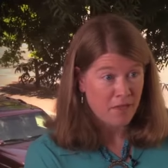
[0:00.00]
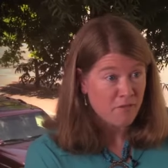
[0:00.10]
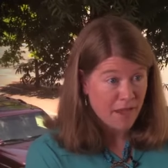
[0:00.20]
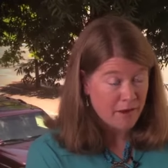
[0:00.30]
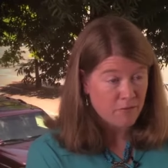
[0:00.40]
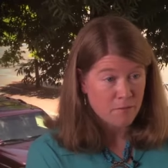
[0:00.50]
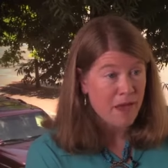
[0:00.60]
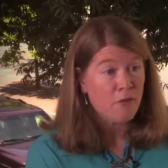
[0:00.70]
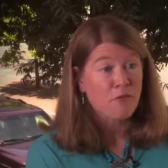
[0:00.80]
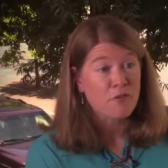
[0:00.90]
and site from
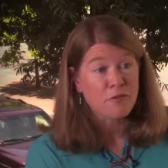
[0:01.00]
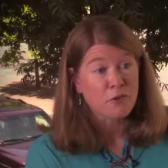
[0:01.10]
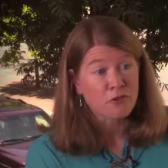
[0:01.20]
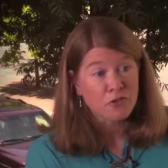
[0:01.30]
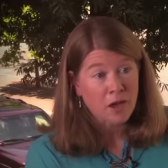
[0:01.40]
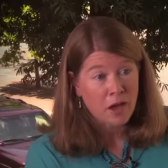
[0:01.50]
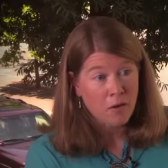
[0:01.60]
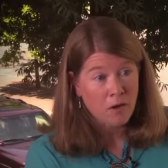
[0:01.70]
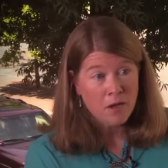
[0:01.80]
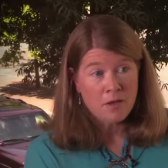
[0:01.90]
thousands of years
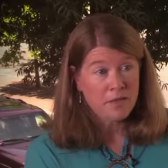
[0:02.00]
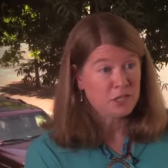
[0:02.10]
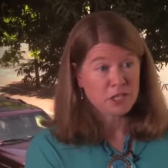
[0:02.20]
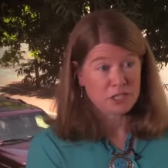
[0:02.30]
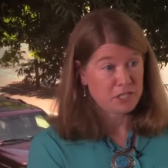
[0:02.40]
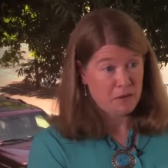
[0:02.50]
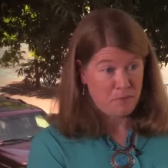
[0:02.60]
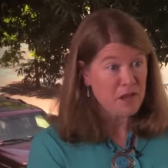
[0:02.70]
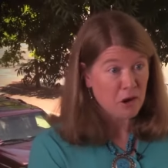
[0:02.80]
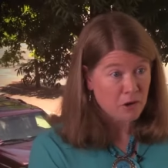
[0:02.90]
ago that just
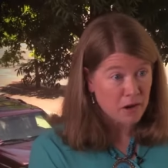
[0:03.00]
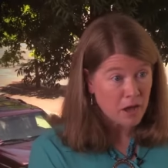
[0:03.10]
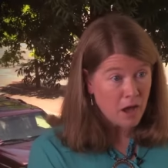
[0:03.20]
appeared